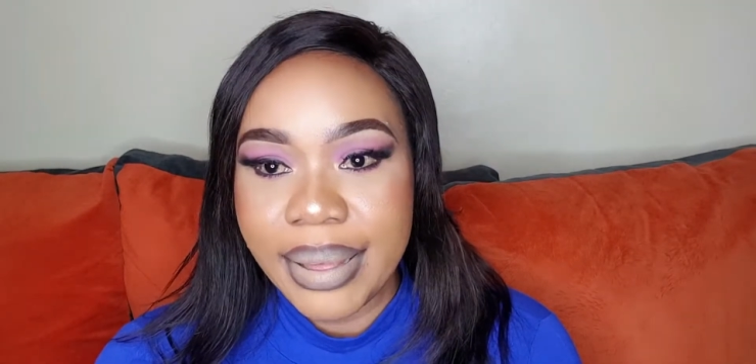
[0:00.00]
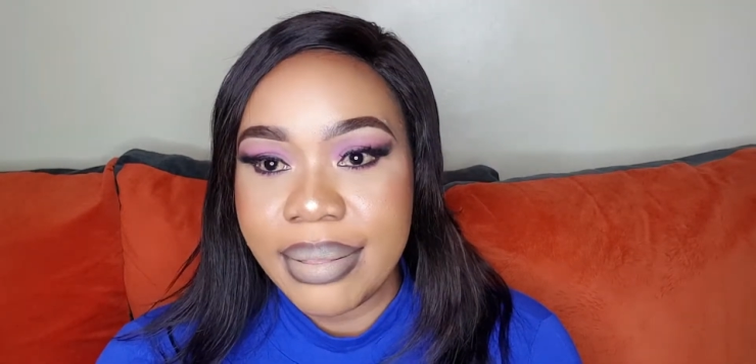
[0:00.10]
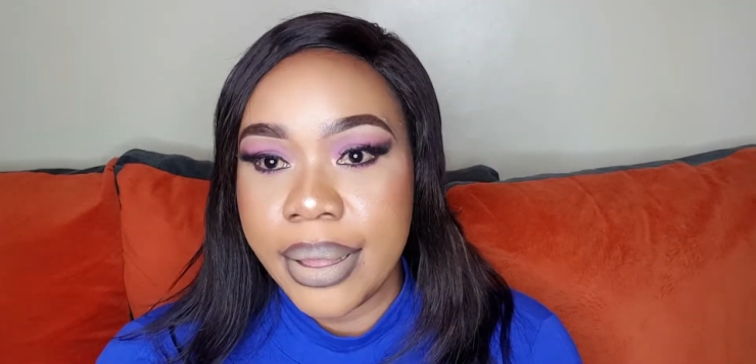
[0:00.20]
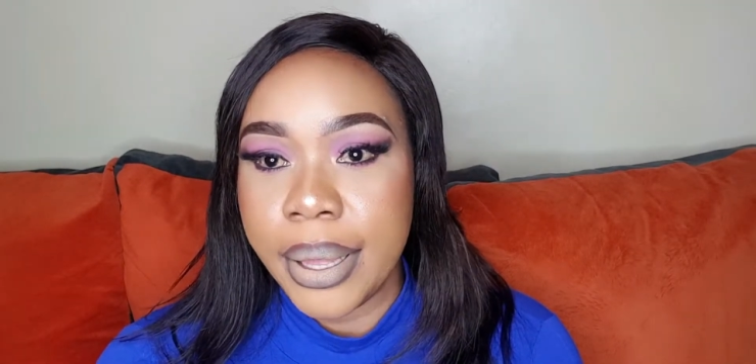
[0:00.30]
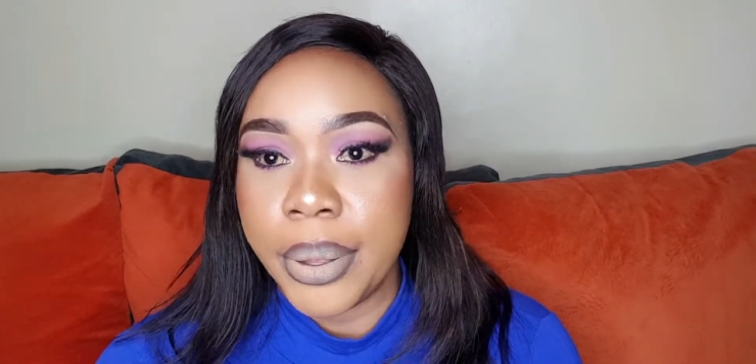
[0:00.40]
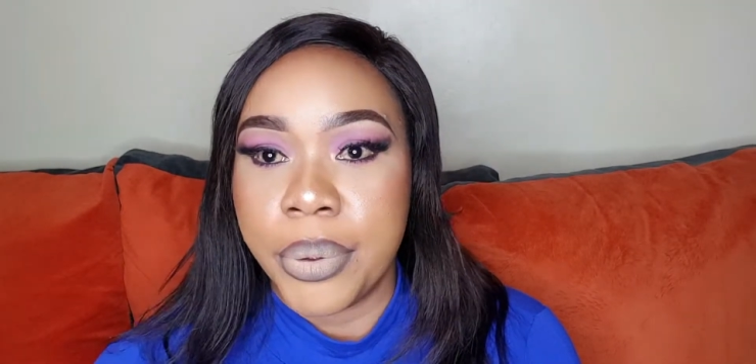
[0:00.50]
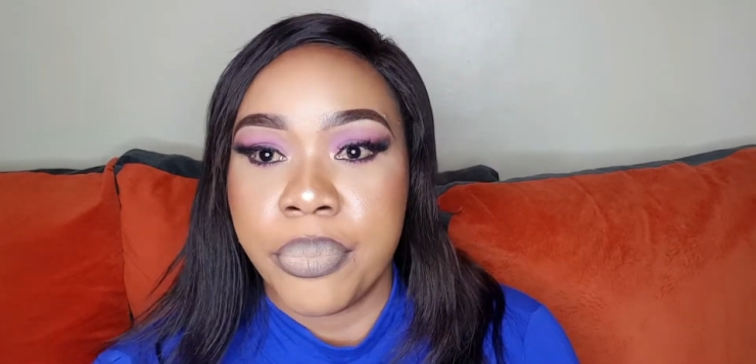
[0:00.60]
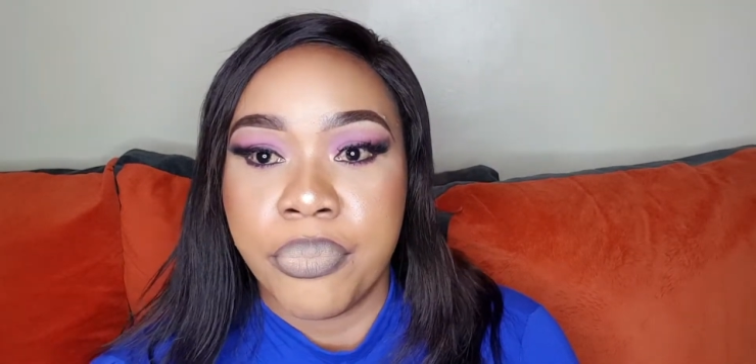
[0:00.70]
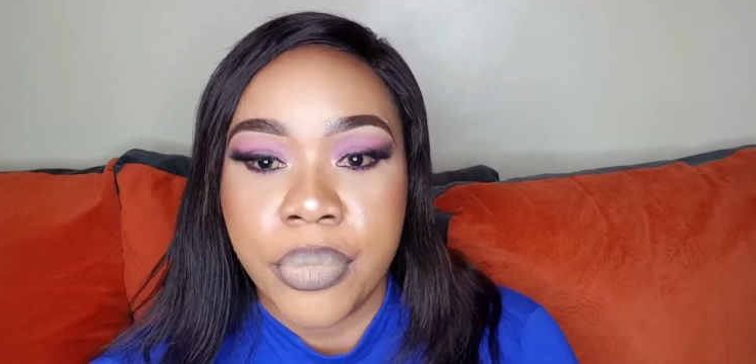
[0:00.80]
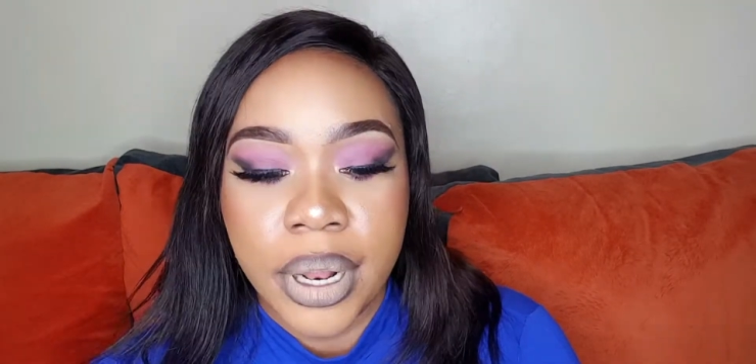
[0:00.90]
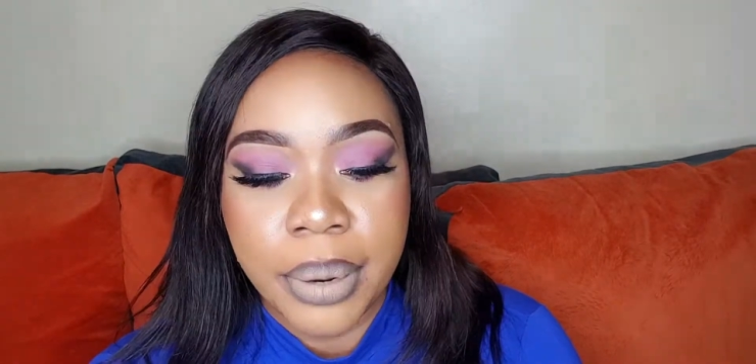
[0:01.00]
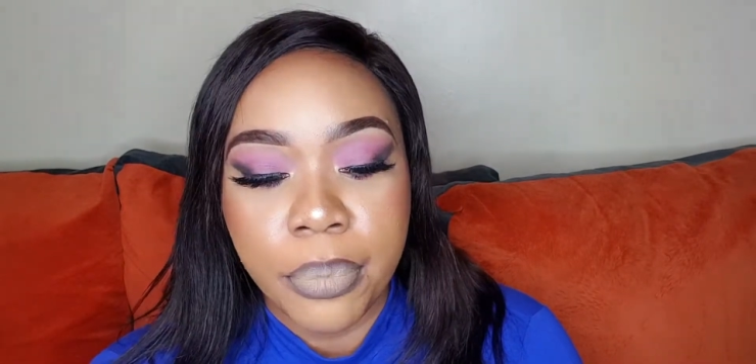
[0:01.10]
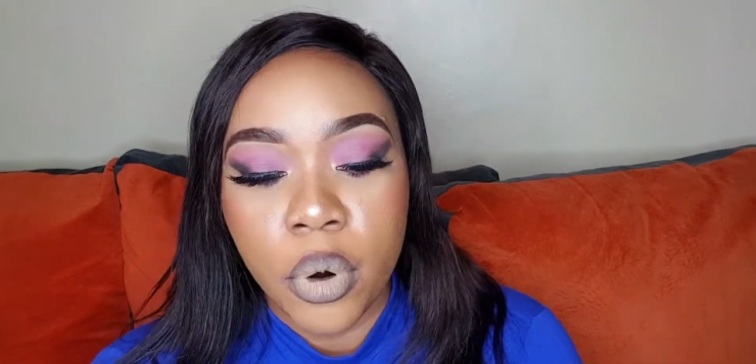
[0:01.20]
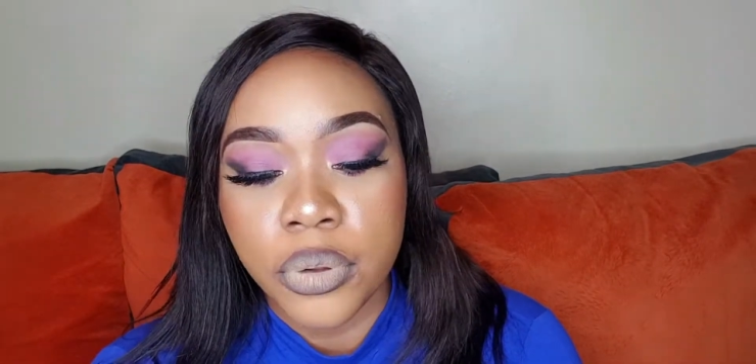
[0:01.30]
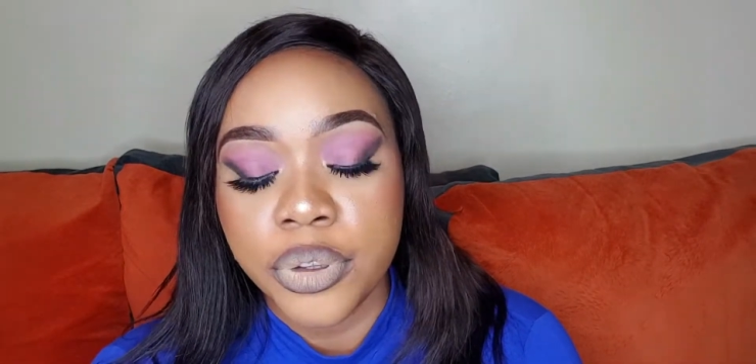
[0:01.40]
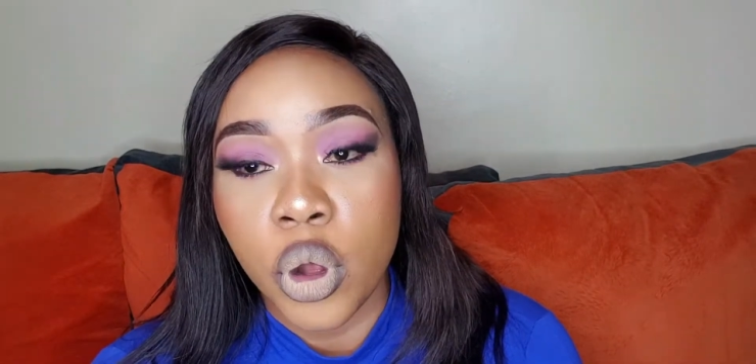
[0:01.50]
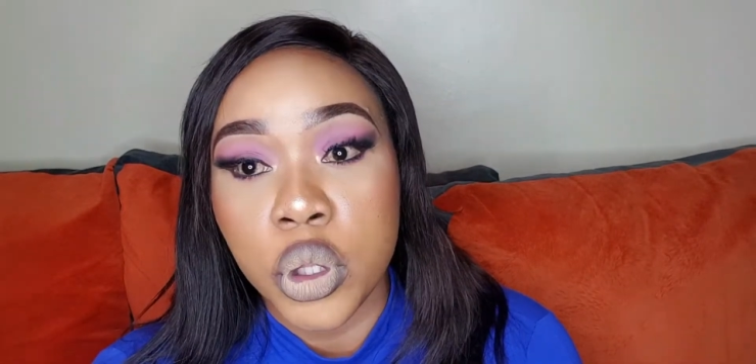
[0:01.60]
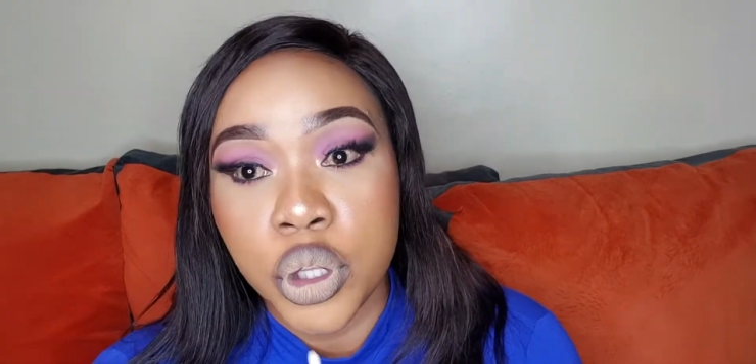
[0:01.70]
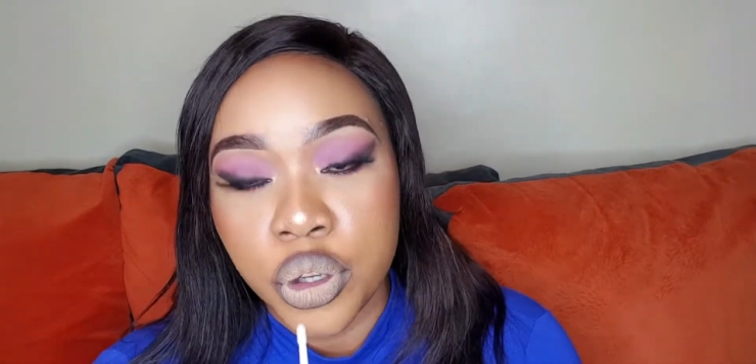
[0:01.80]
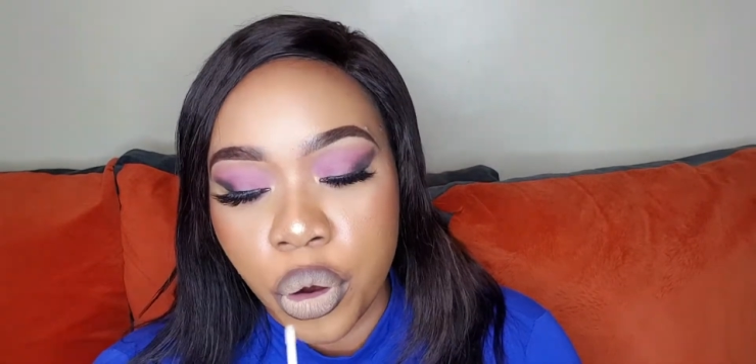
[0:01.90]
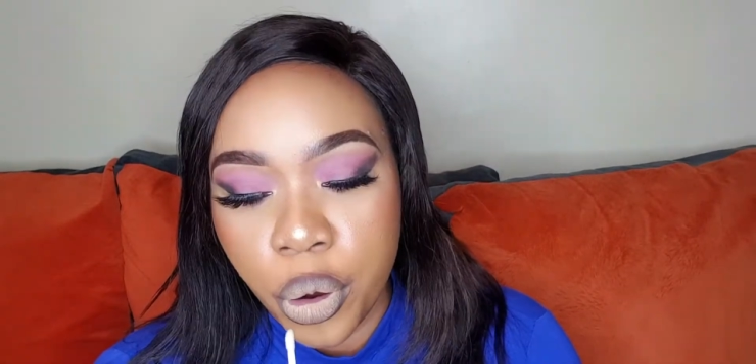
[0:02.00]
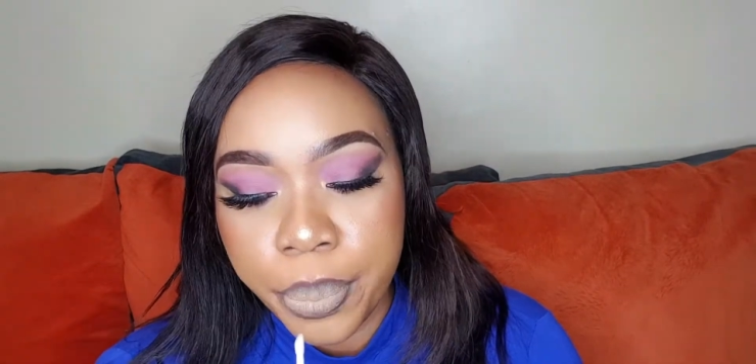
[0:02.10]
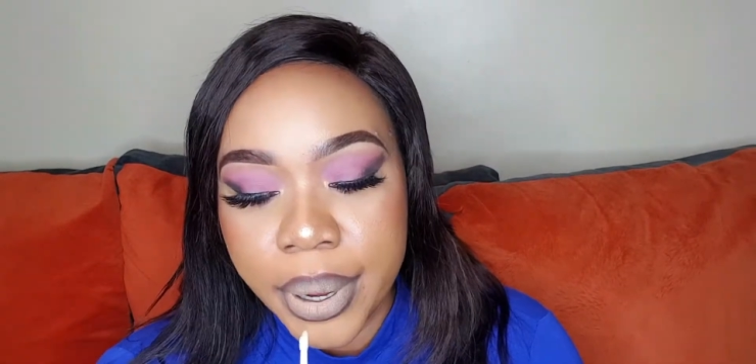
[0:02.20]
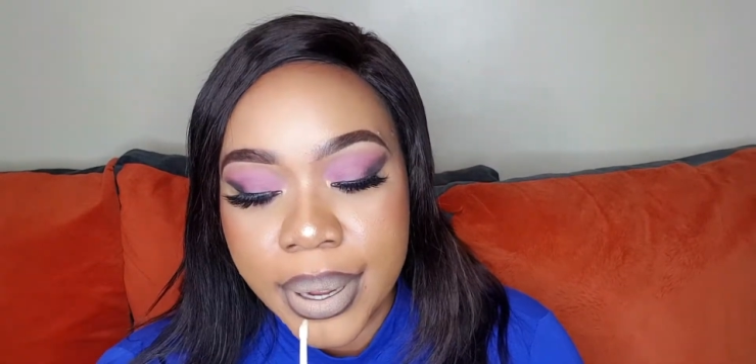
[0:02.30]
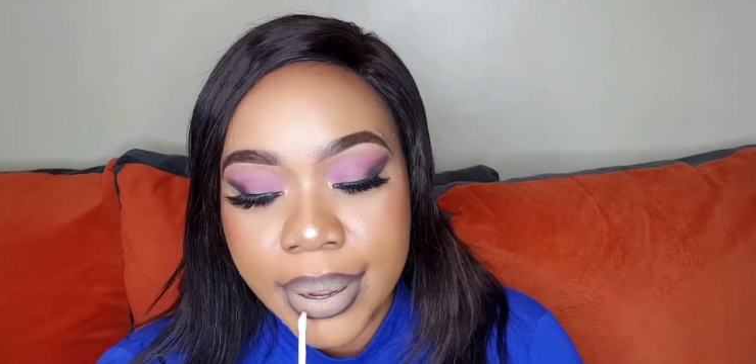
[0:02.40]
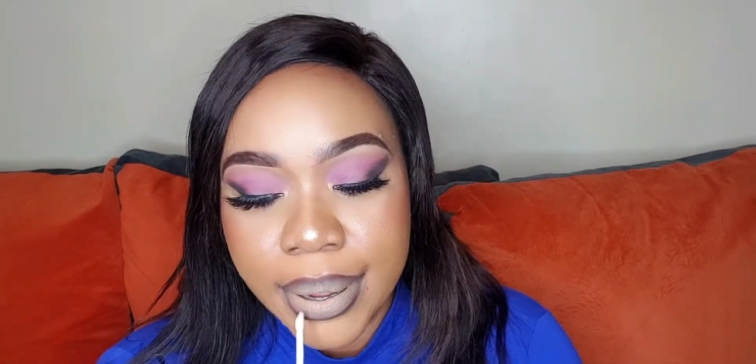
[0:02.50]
the lip gloss on top.